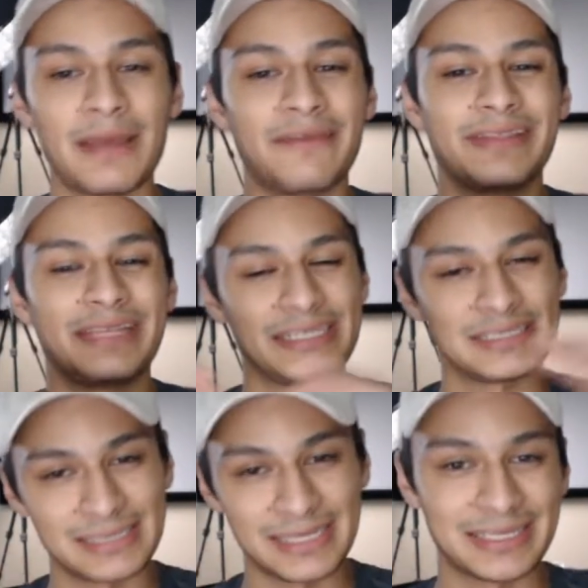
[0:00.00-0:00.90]

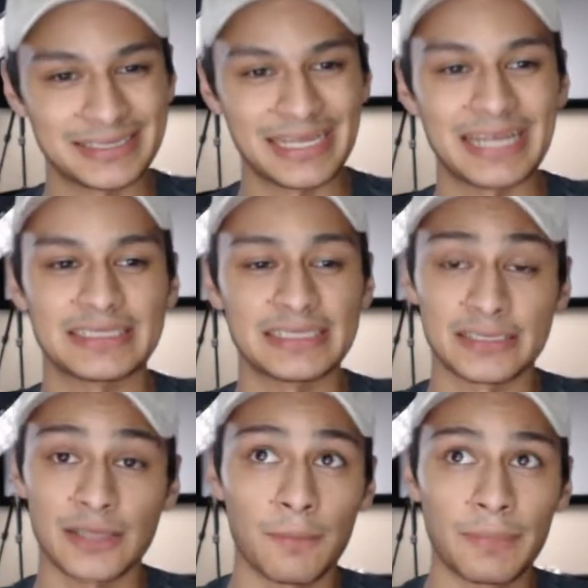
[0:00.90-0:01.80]
everything's extends and
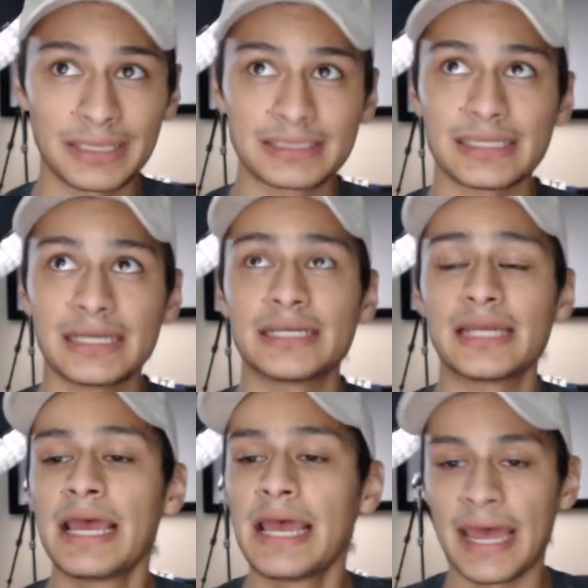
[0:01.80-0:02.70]
it's all pixelated.
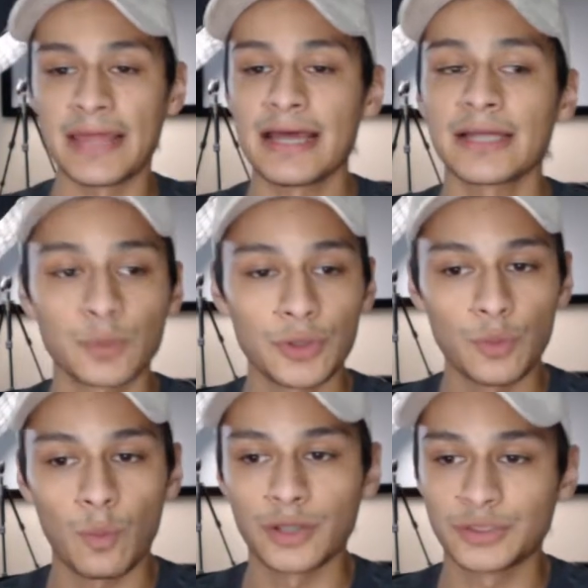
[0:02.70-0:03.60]
And that's what you
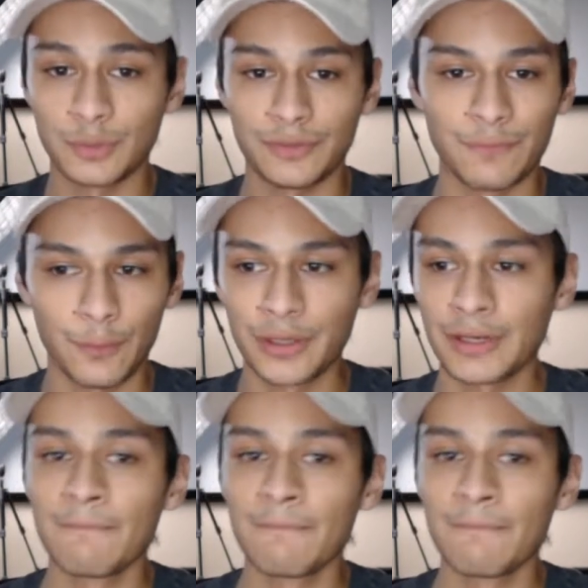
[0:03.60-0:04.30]
want to avoid.